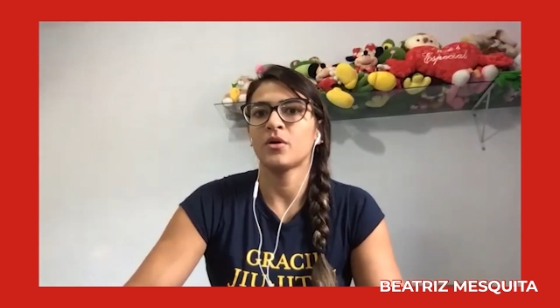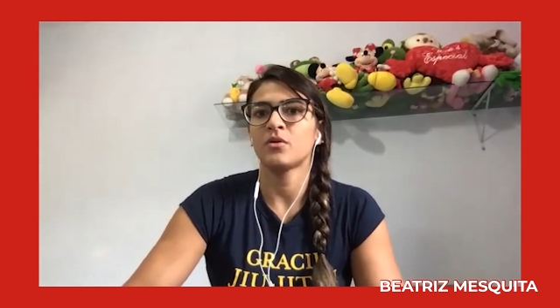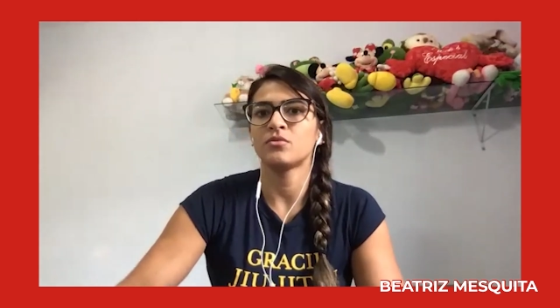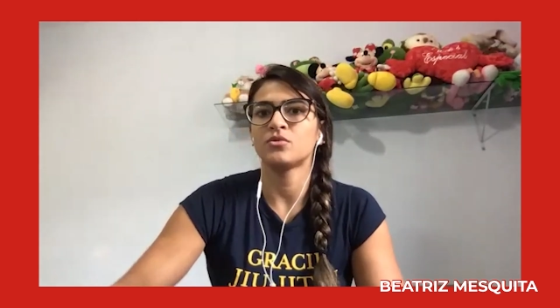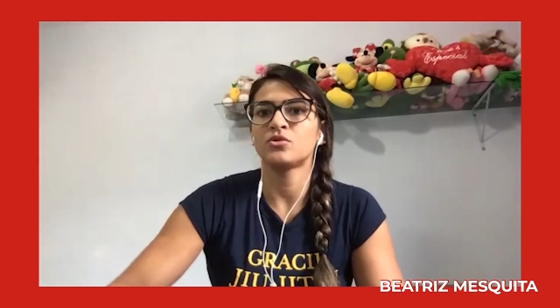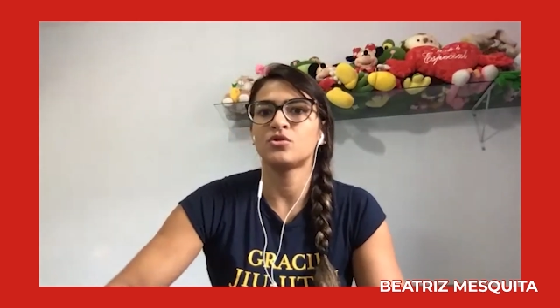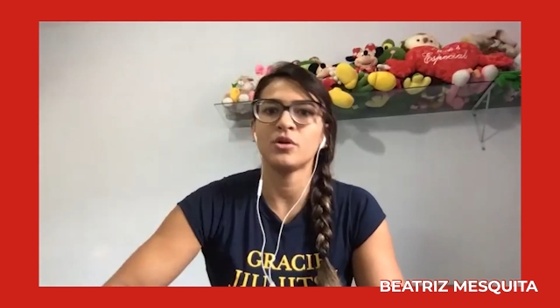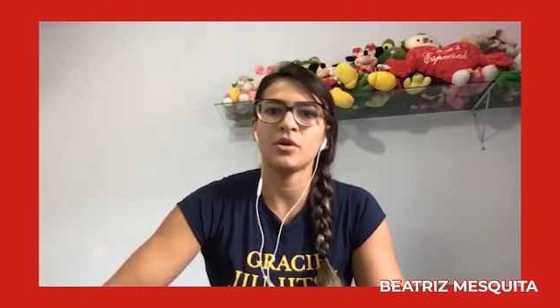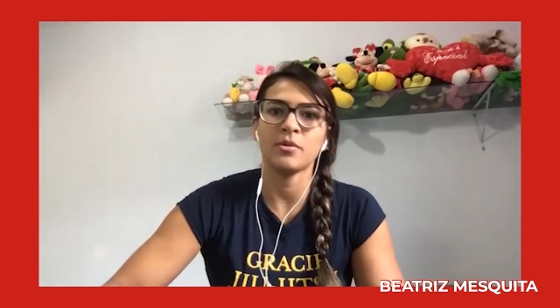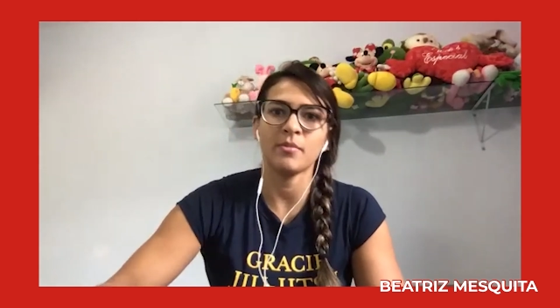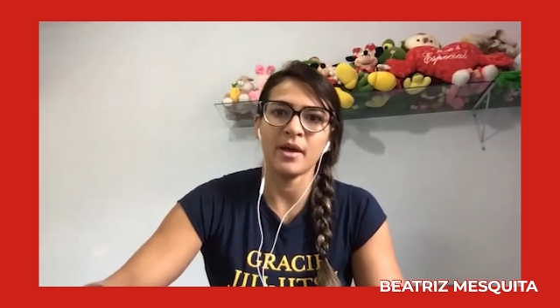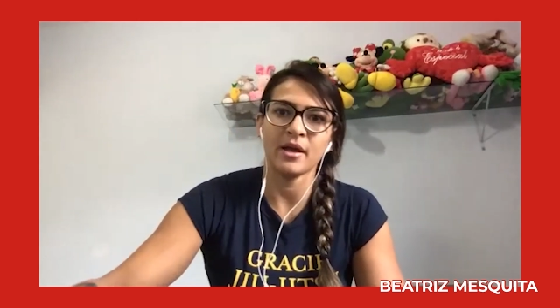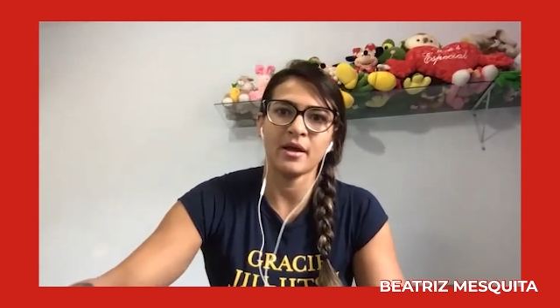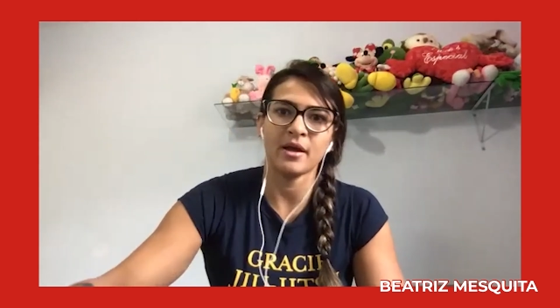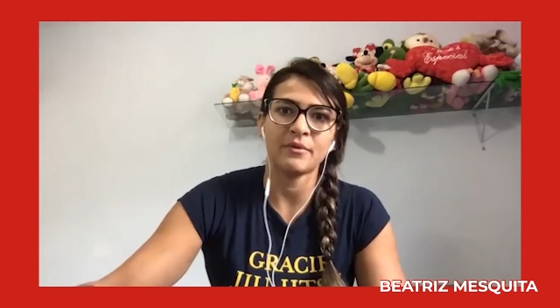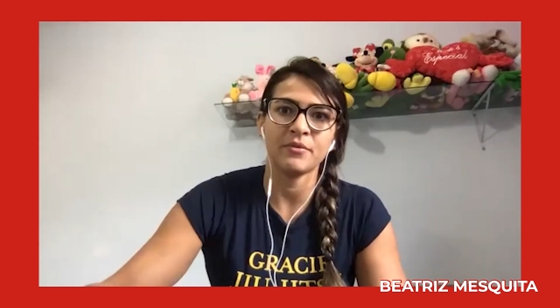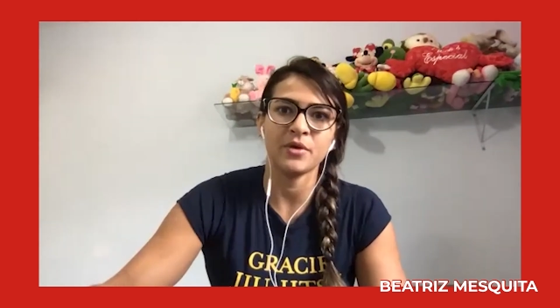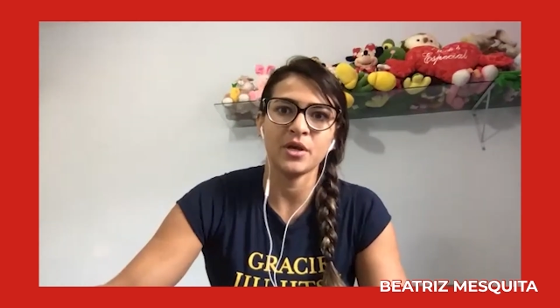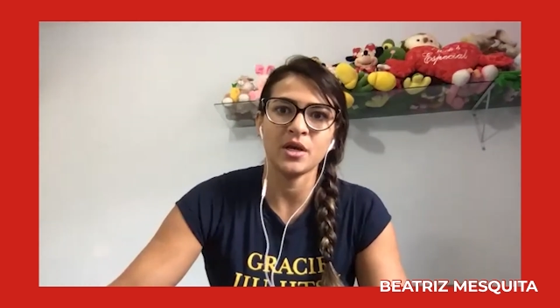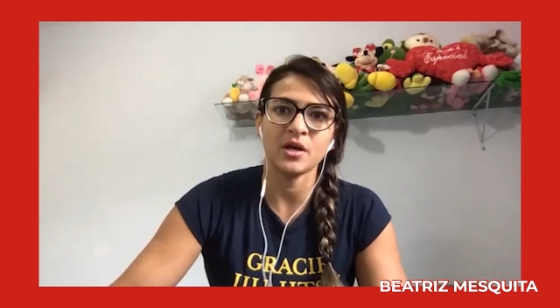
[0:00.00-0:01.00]
during my
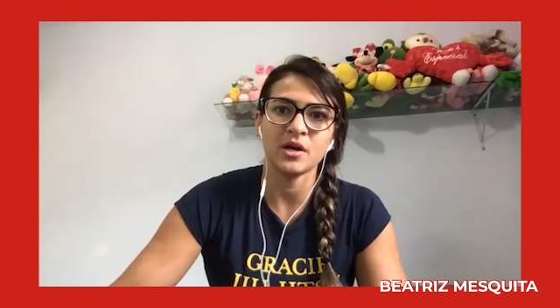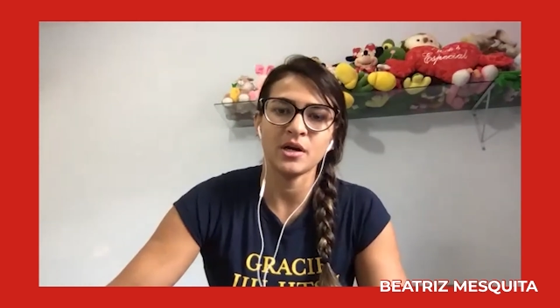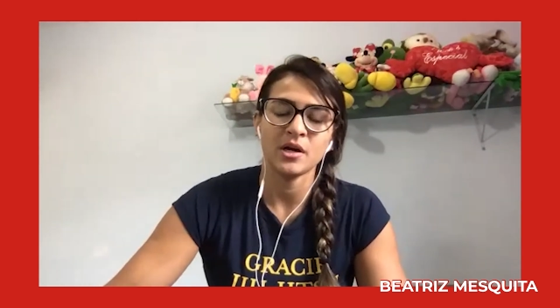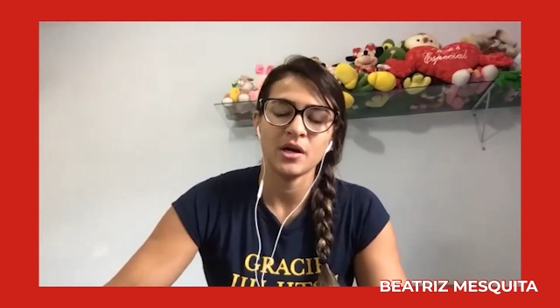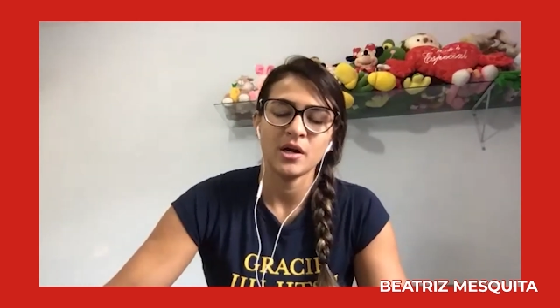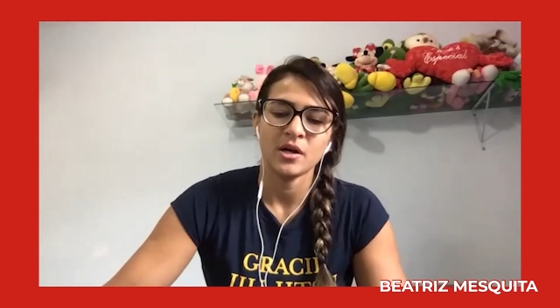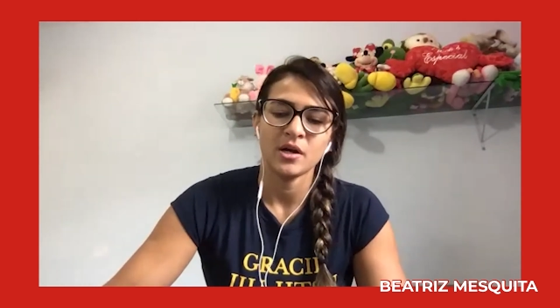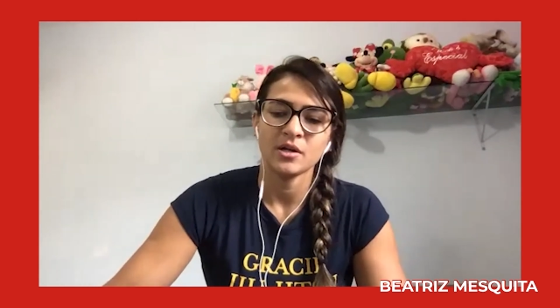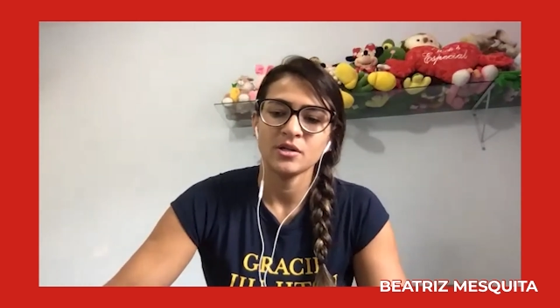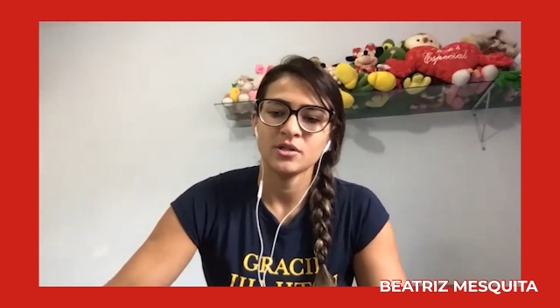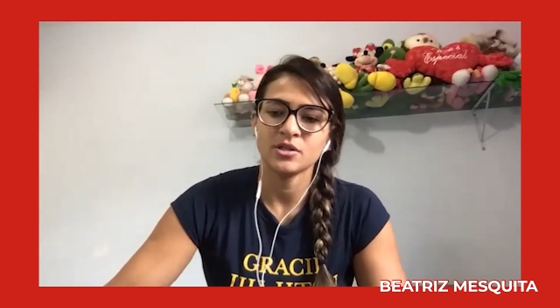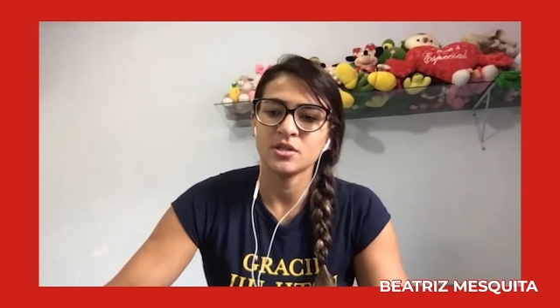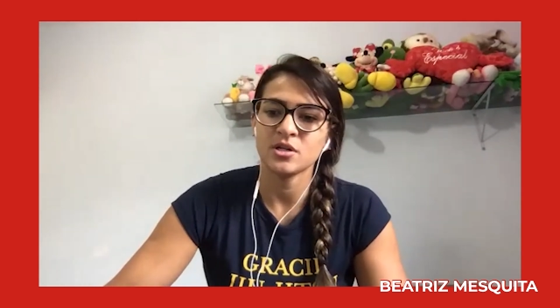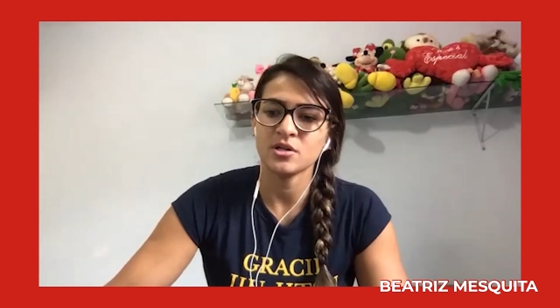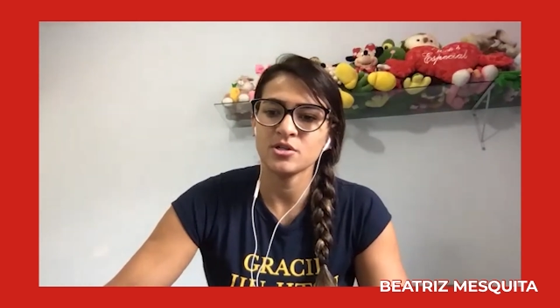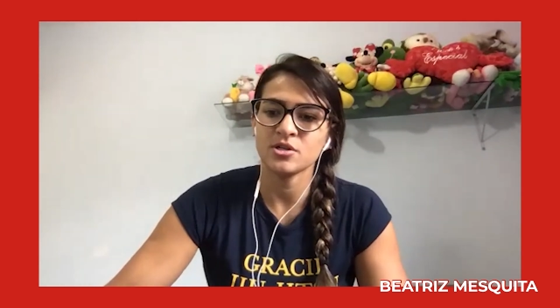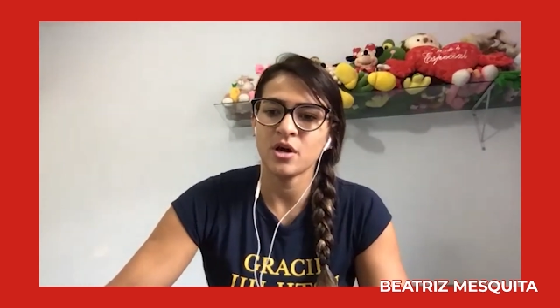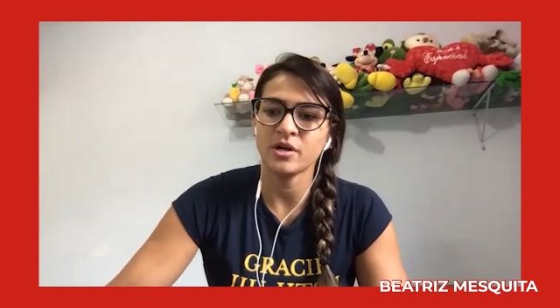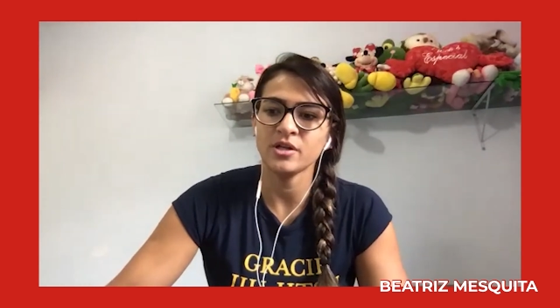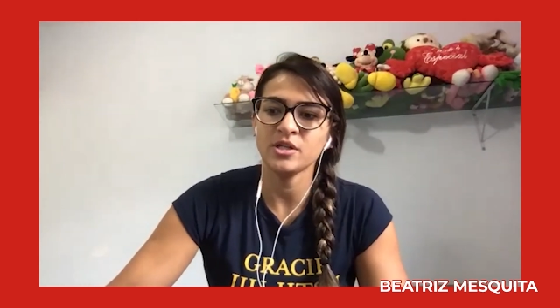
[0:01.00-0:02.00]
career,
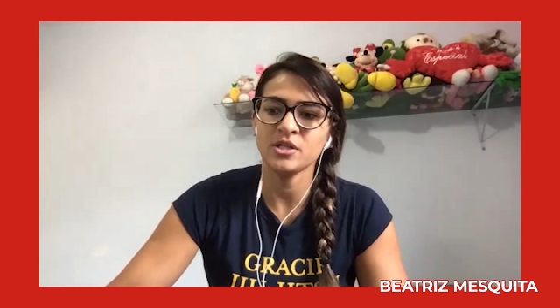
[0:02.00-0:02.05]
not